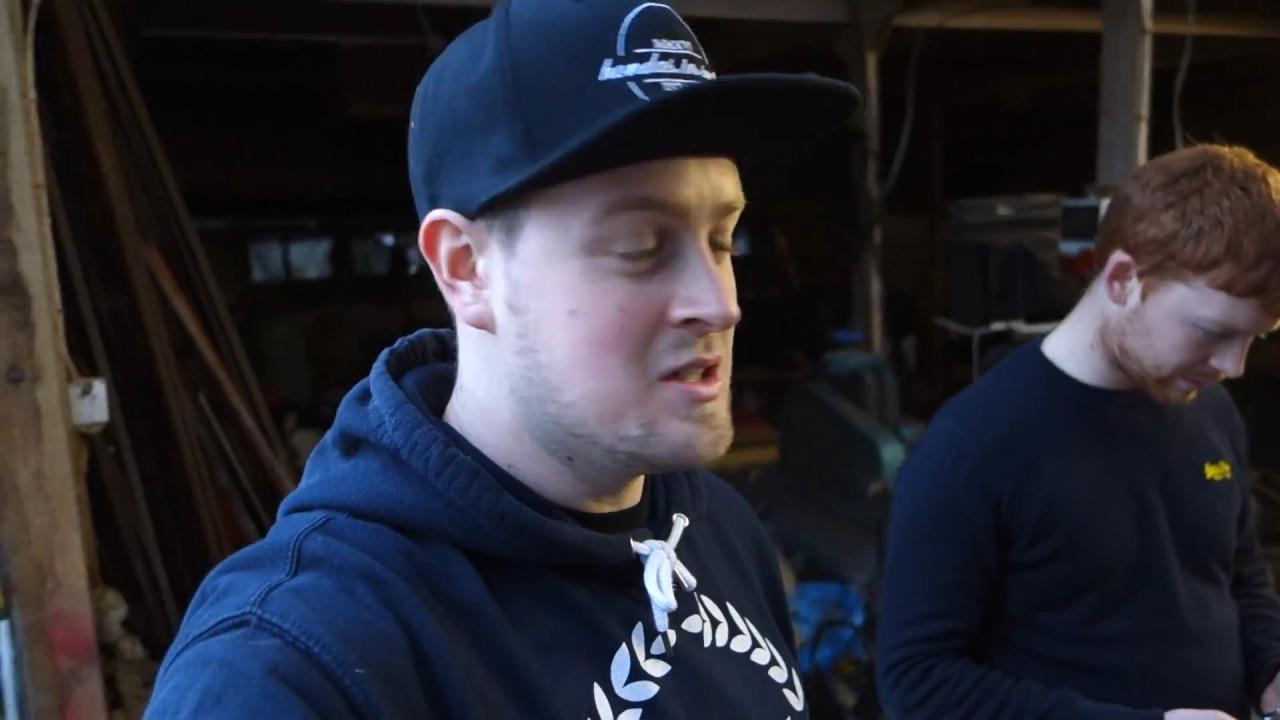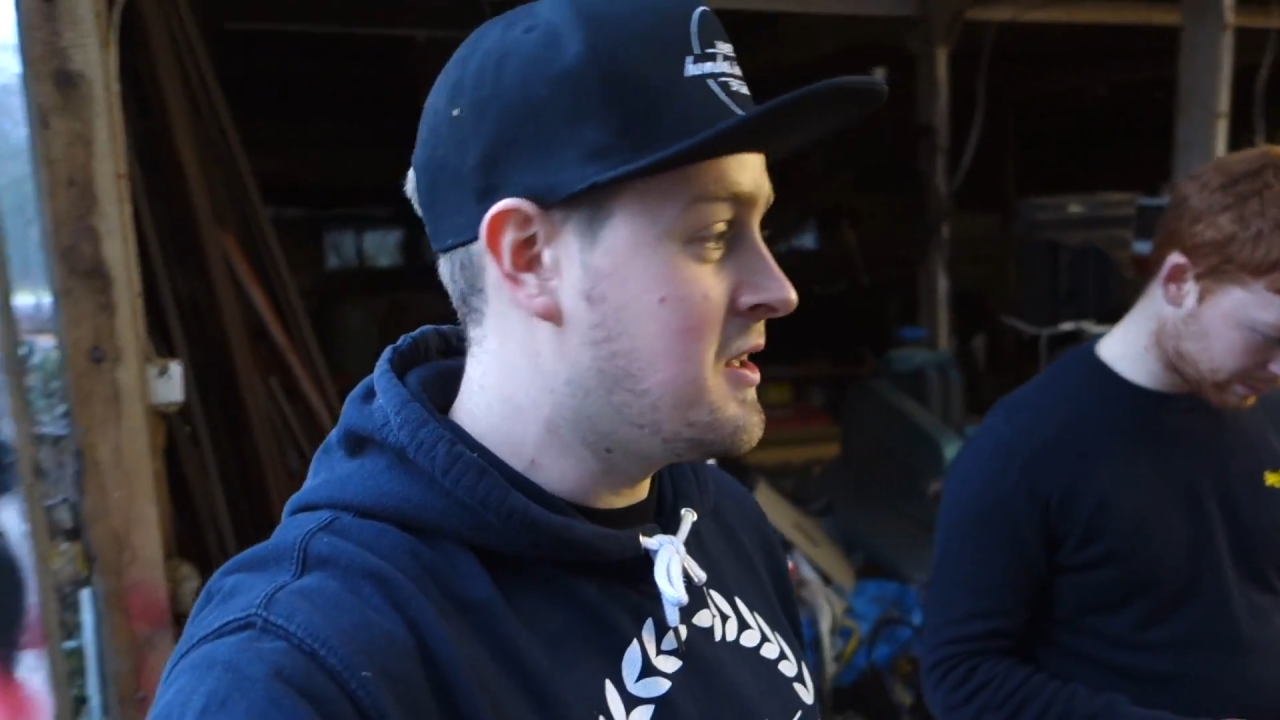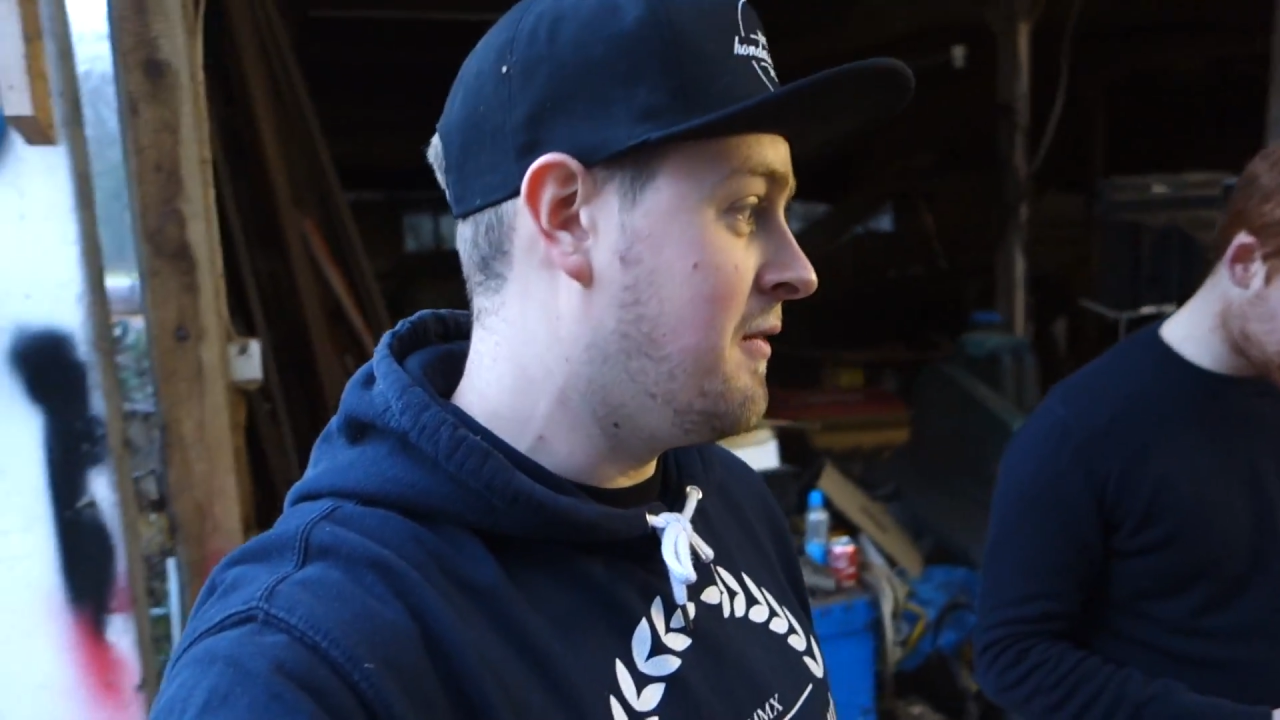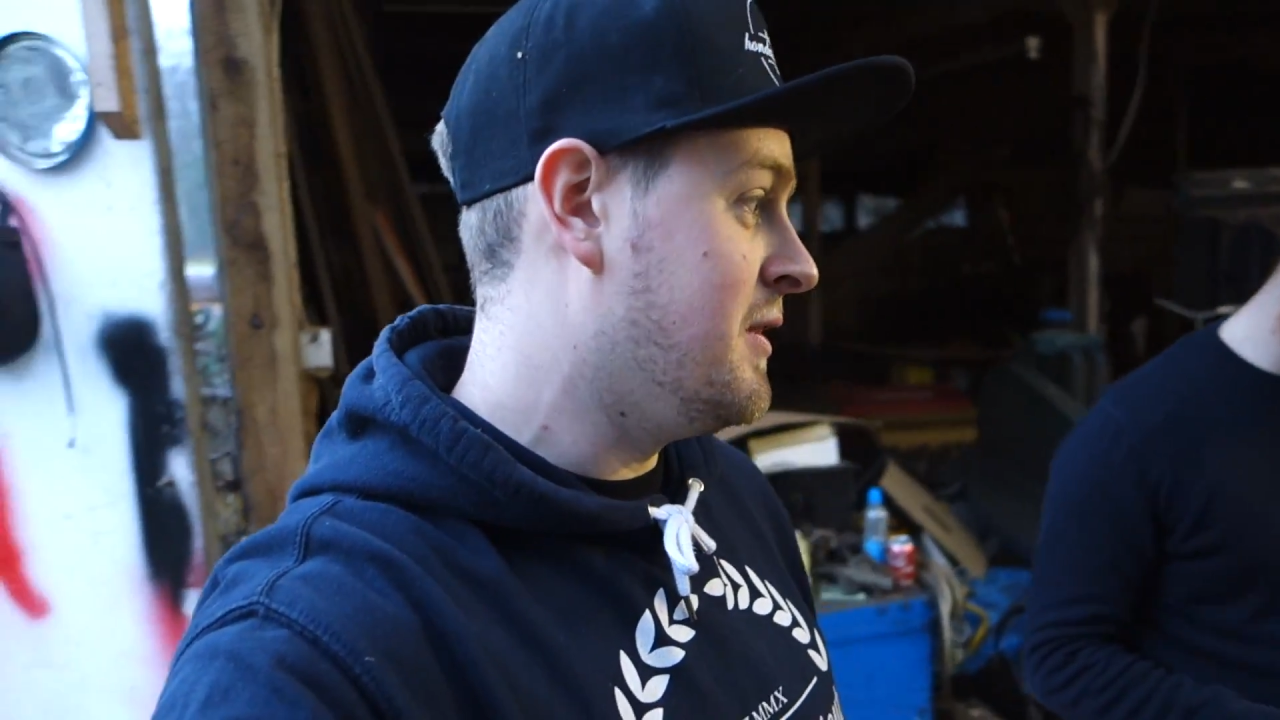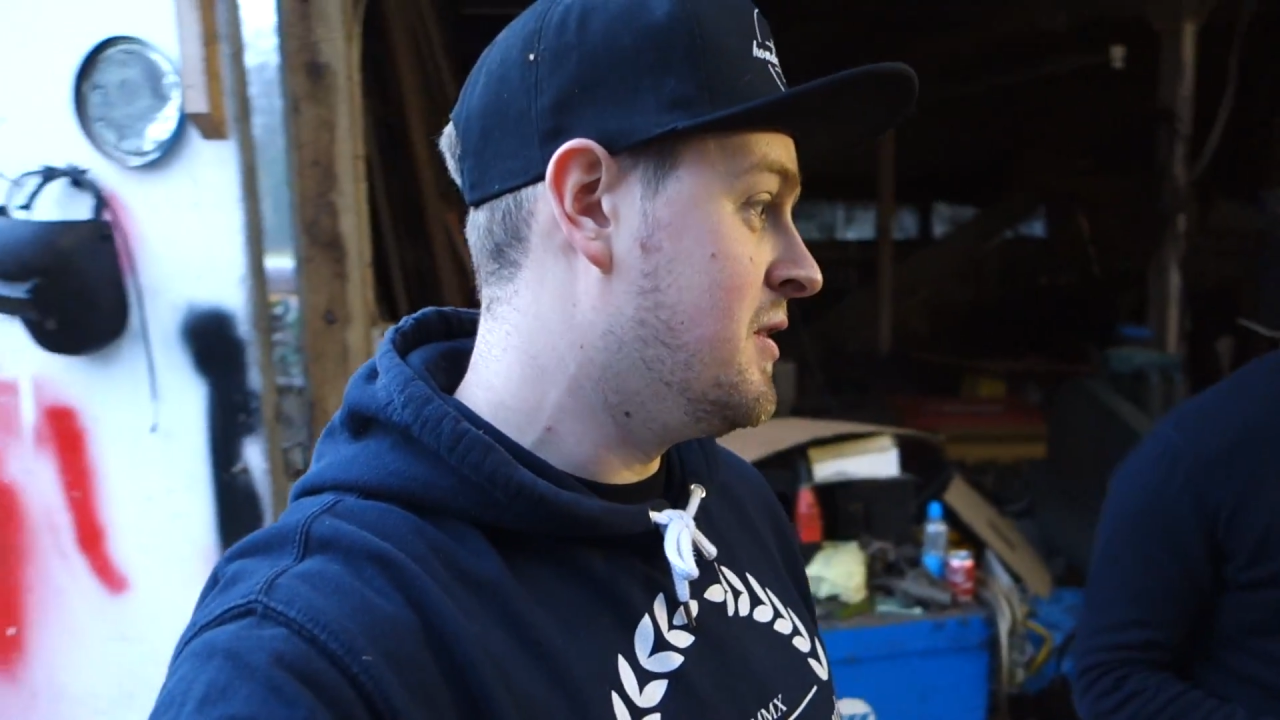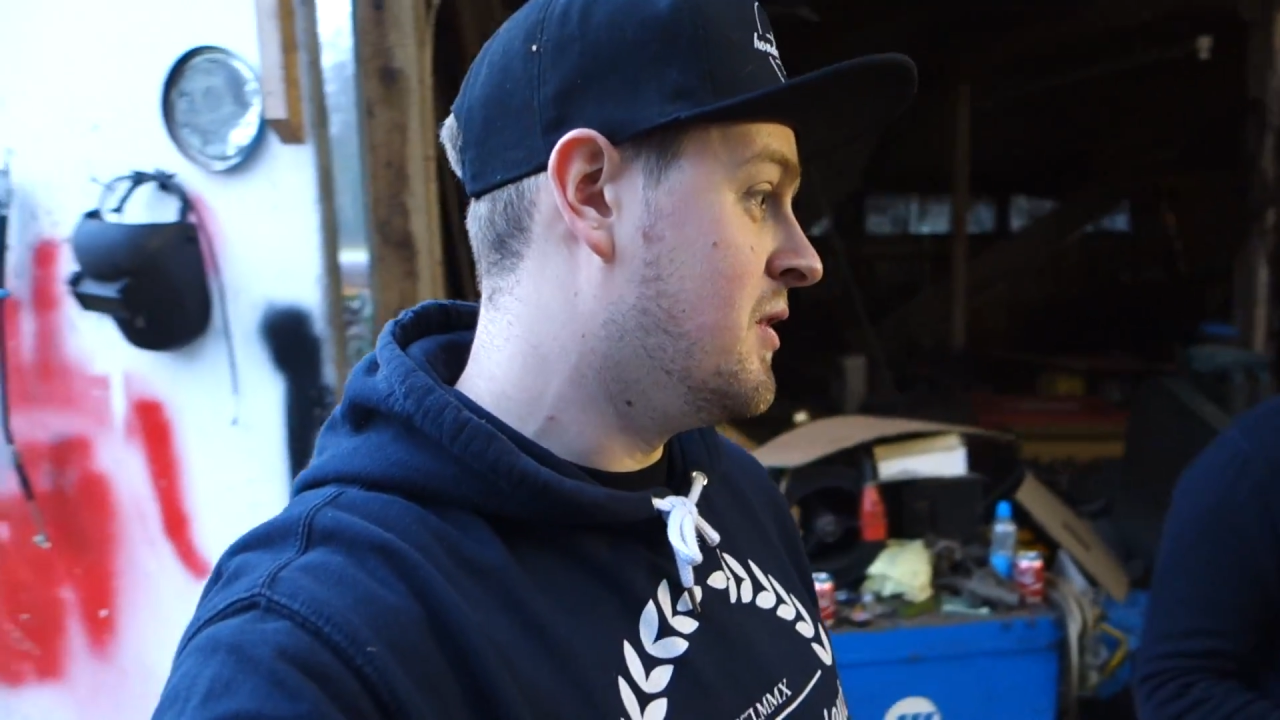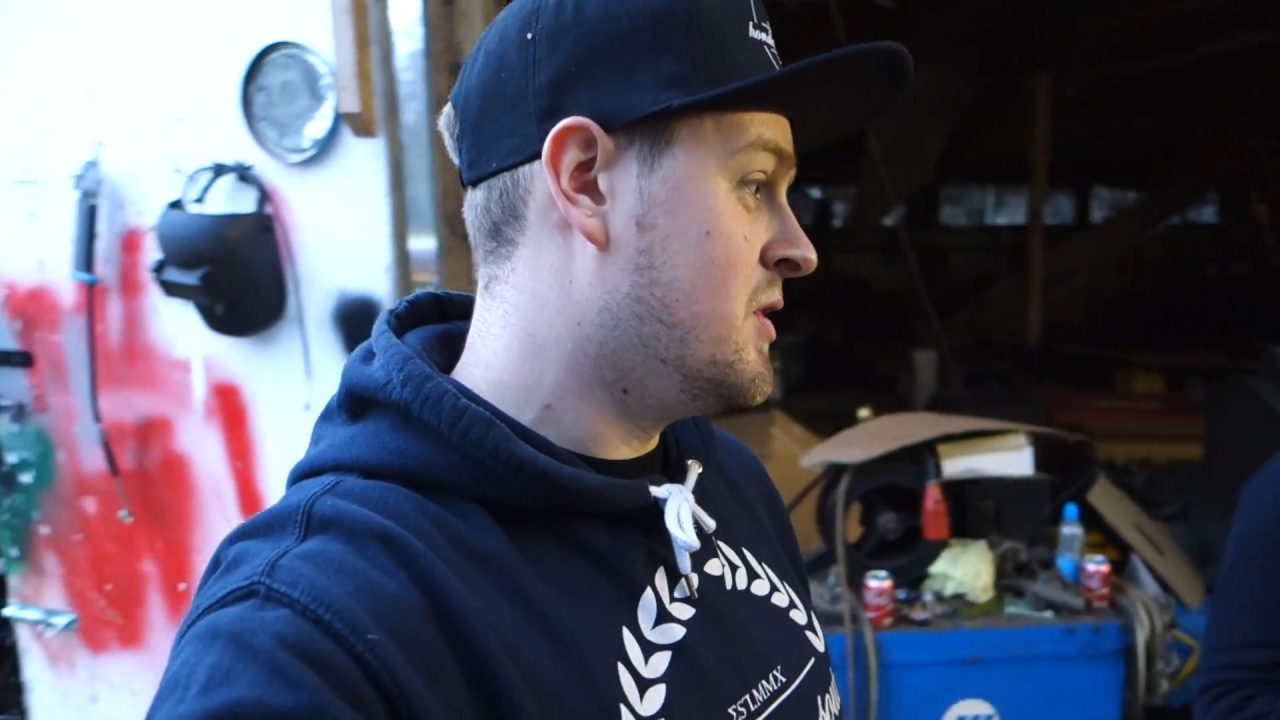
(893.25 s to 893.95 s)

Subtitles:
definitely doing